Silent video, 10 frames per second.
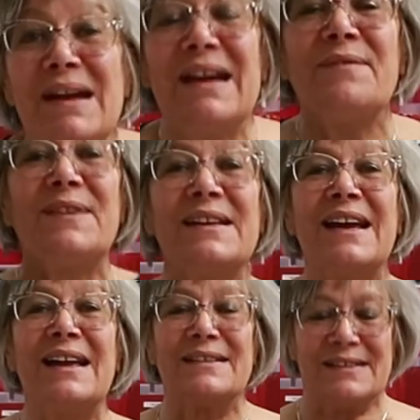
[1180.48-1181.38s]
my advent
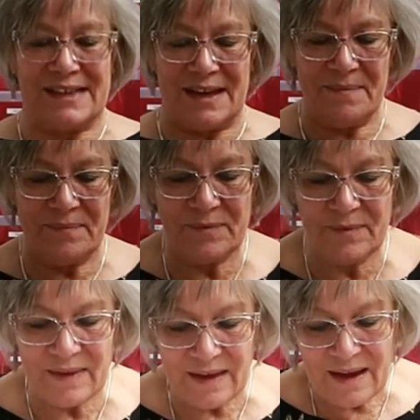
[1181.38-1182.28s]
calendar?
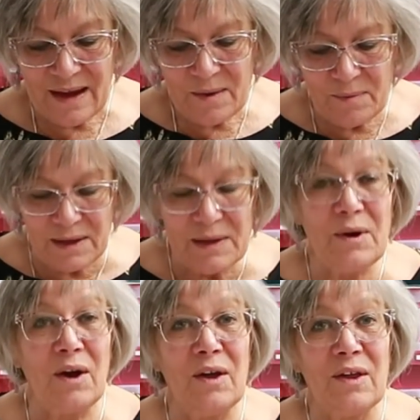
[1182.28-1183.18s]
Well,
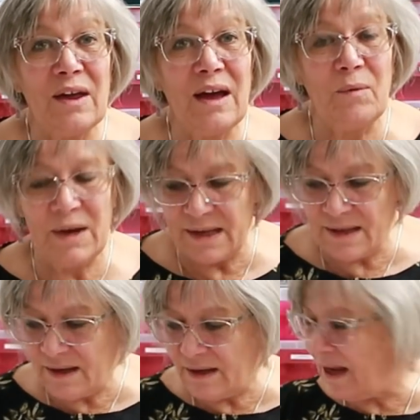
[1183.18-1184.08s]

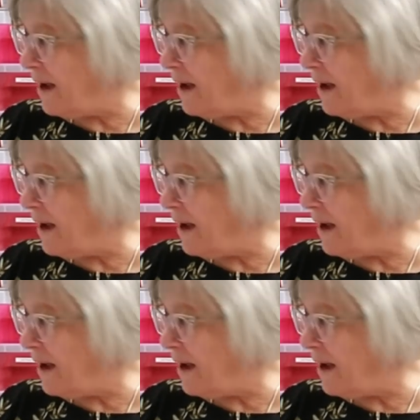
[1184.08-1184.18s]
in the